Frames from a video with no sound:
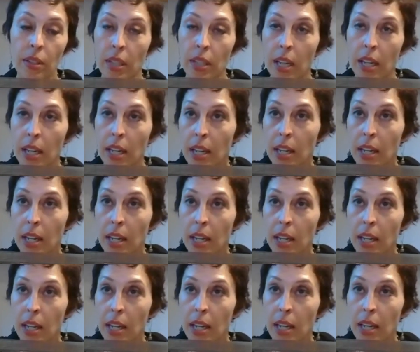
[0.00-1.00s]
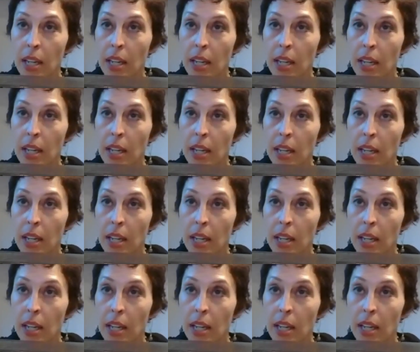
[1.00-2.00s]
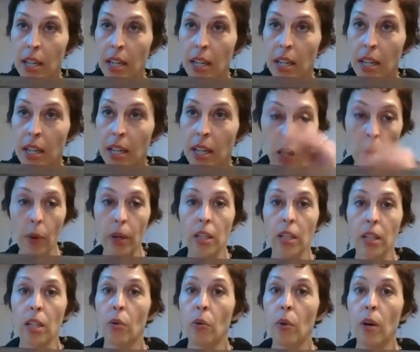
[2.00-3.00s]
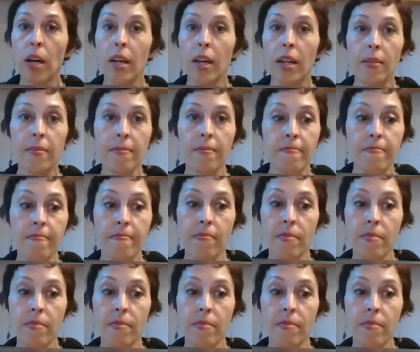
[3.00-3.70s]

kind of coming out of it mm-hmm. and going, you know what?